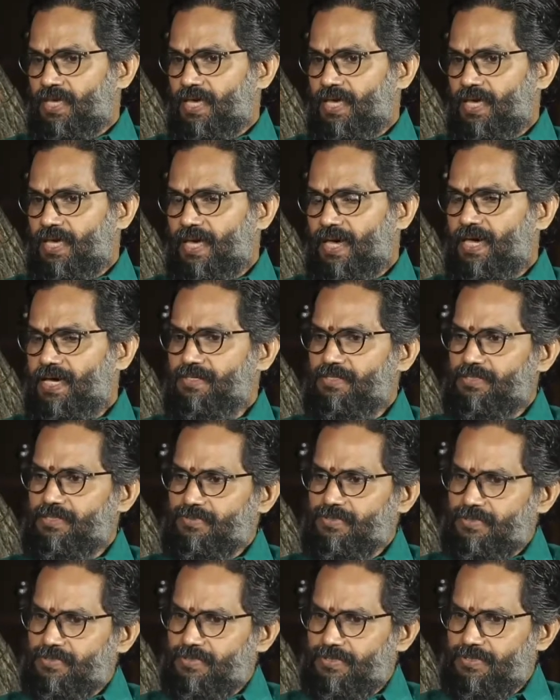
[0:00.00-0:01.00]
and
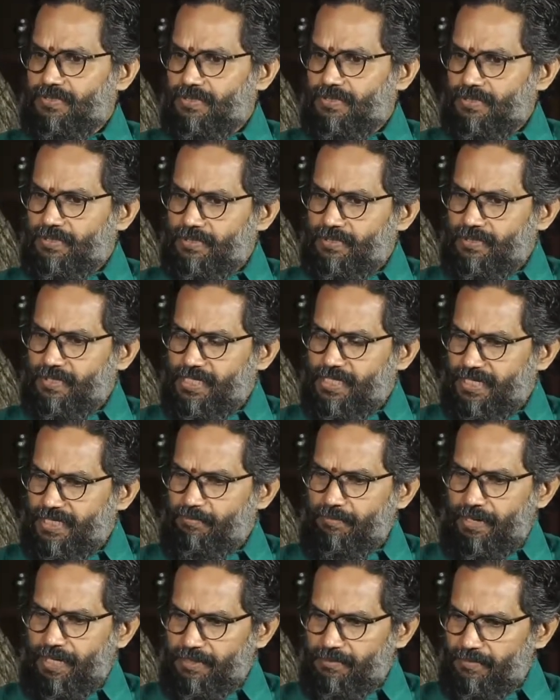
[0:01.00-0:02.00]
this gut
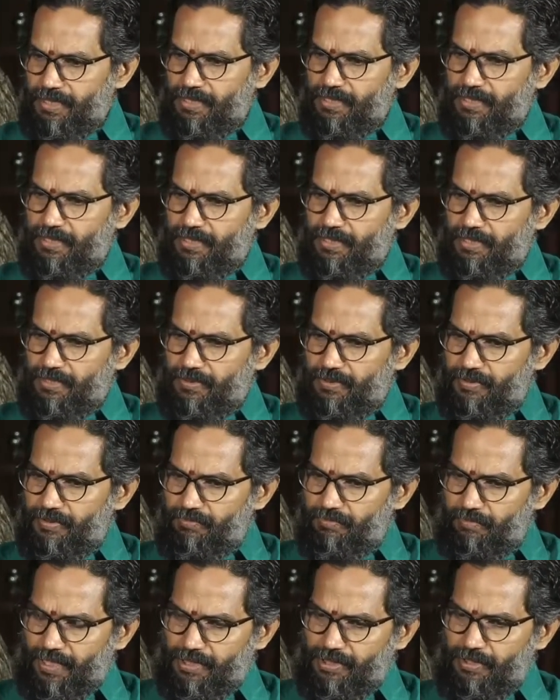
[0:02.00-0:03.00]

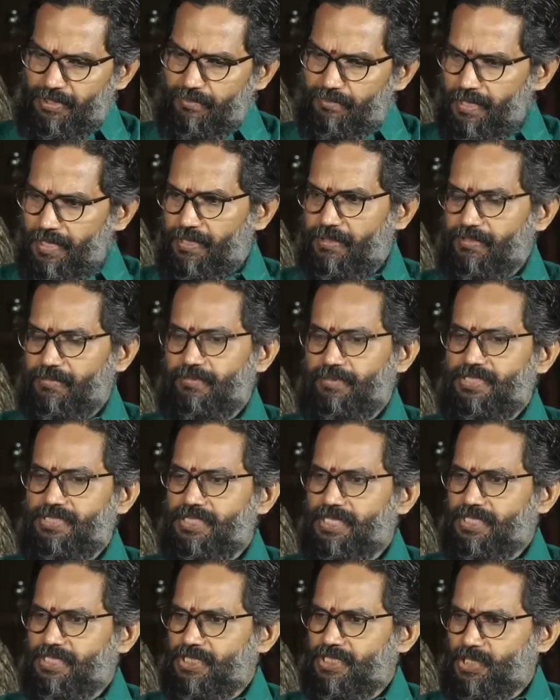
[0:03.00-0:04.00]
microbiome is
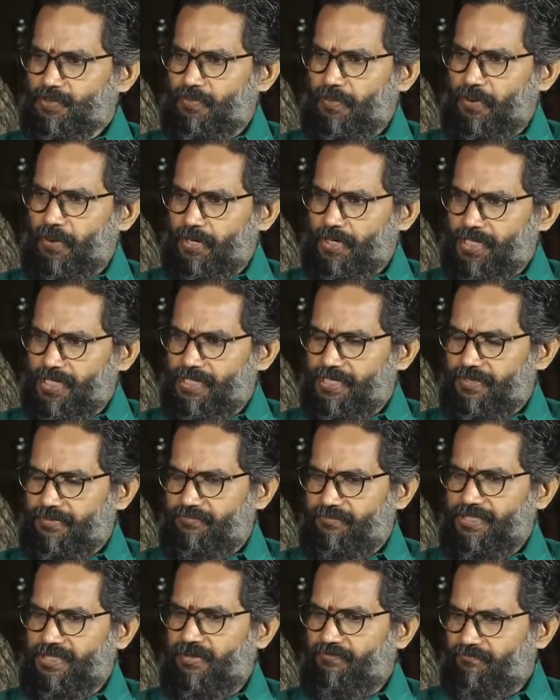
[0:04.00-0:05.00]
getting spoiled
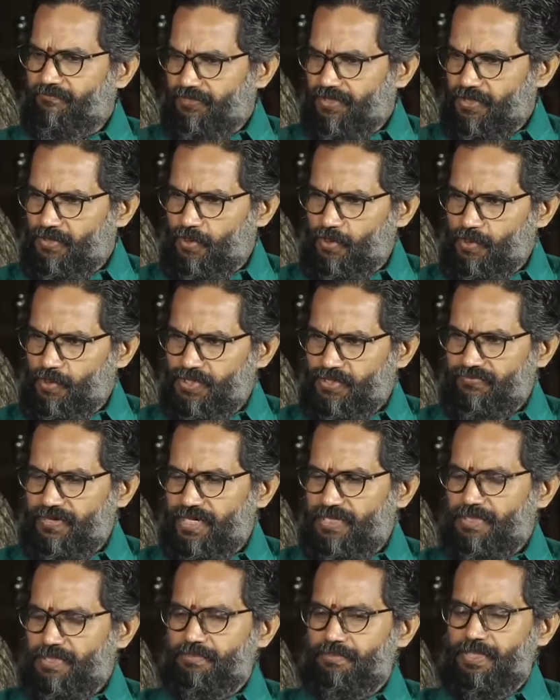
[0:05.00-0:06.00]
with every course of
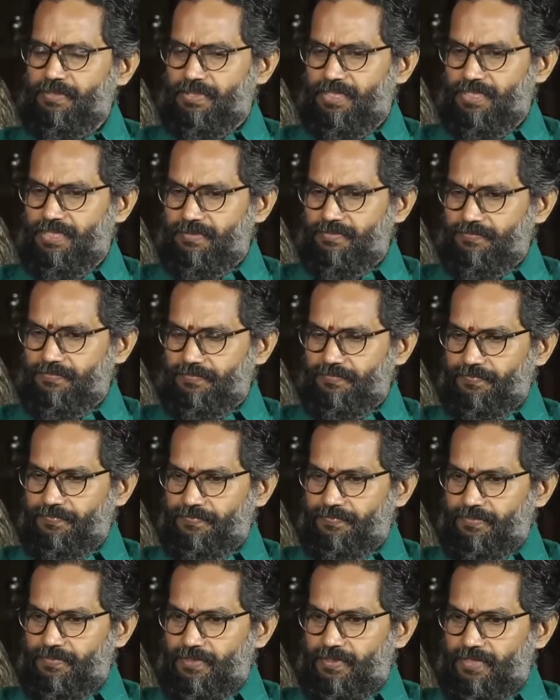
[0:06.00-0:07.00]
antibiotic.
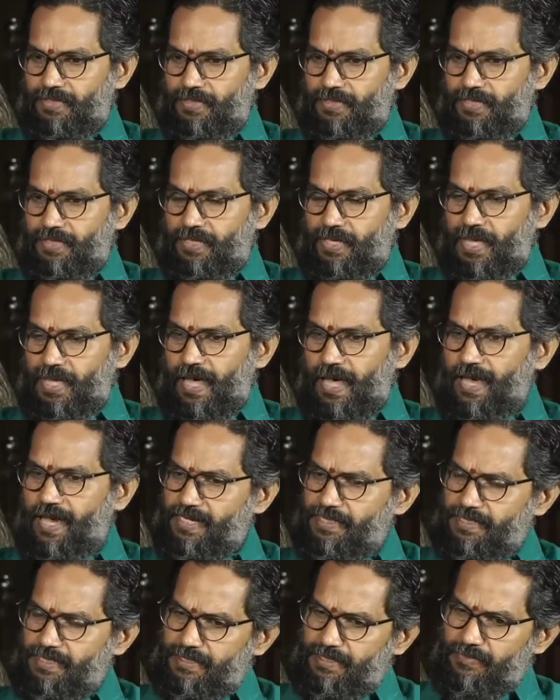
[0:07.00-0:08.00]

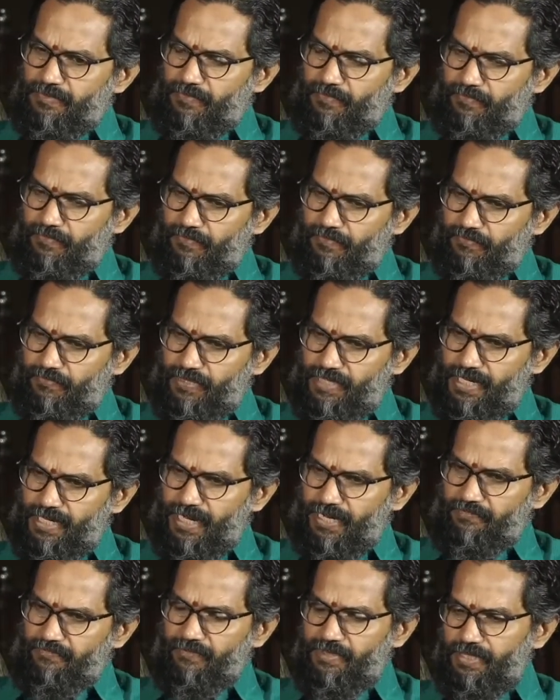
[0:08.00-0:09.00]
And we
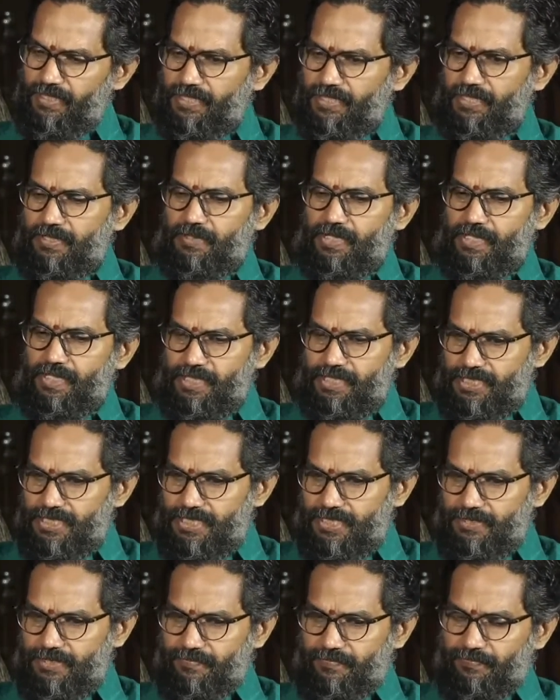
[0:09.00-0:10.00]
have
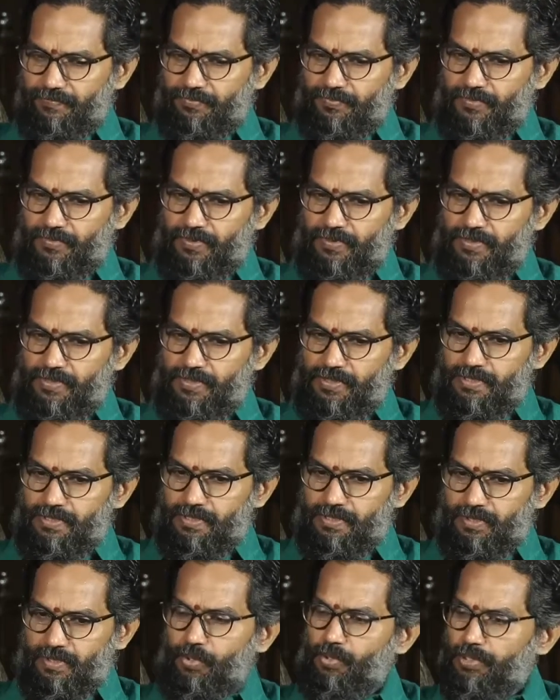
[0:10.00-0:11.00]
kids
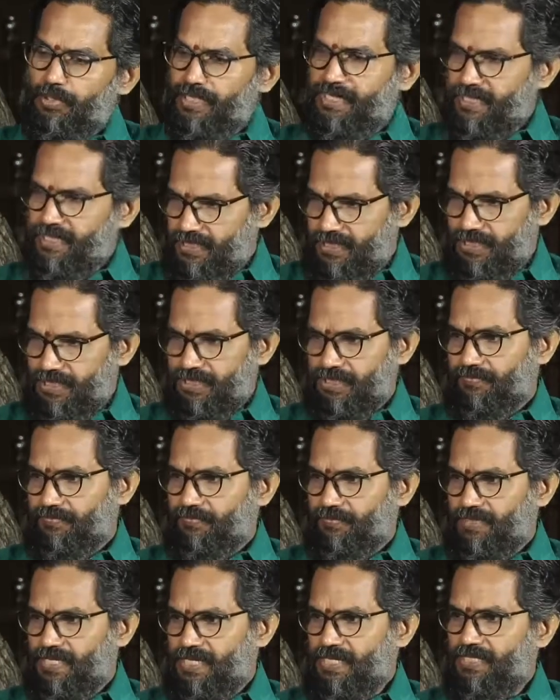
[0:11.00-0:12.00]
who regress
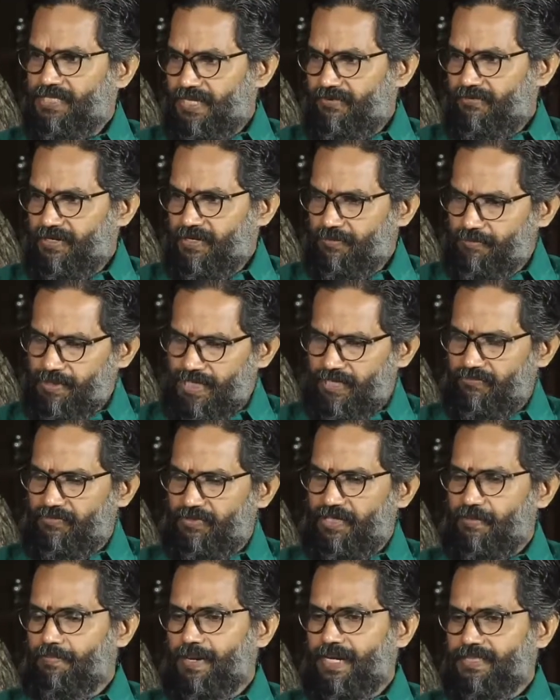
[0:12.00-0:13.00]
in their
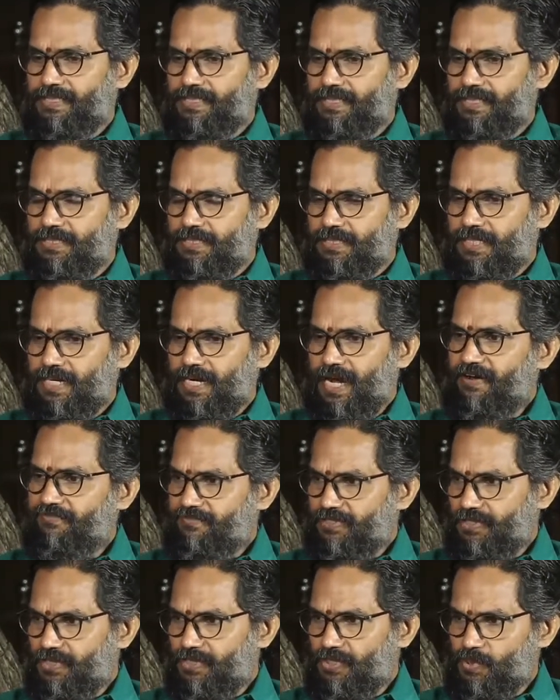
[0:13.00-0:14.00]
behavioral pattern
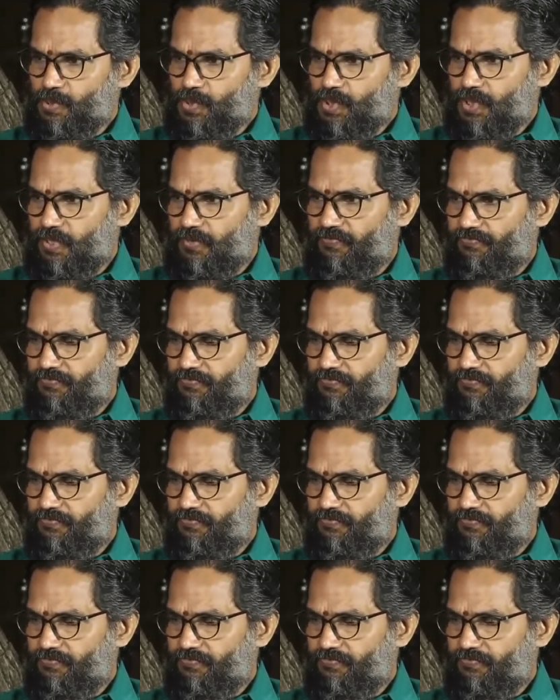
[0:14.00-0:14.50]
after the use of